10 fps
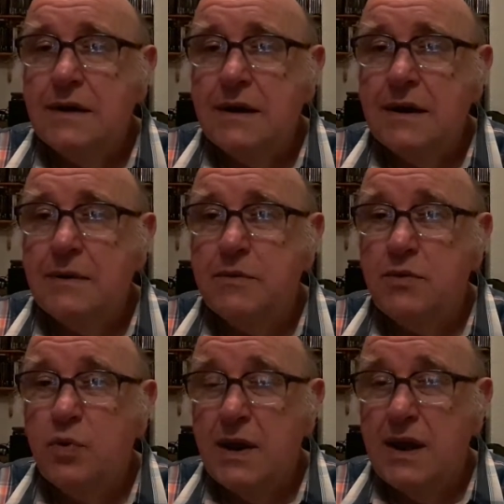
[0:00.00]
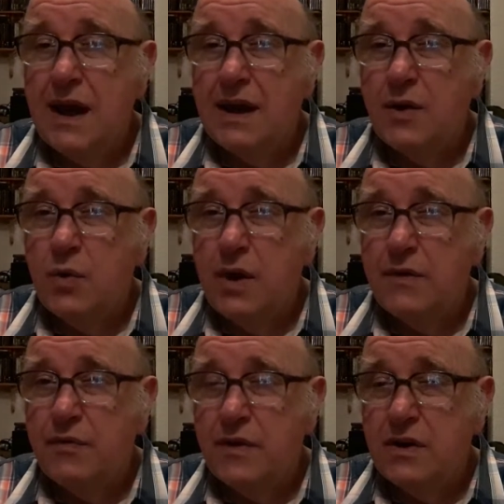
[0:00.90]
28 quid
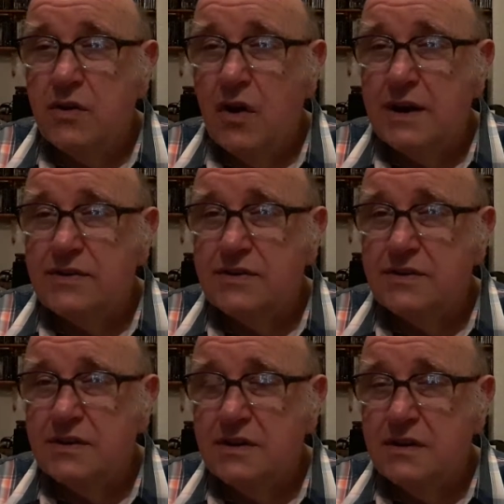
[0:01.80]
for a nice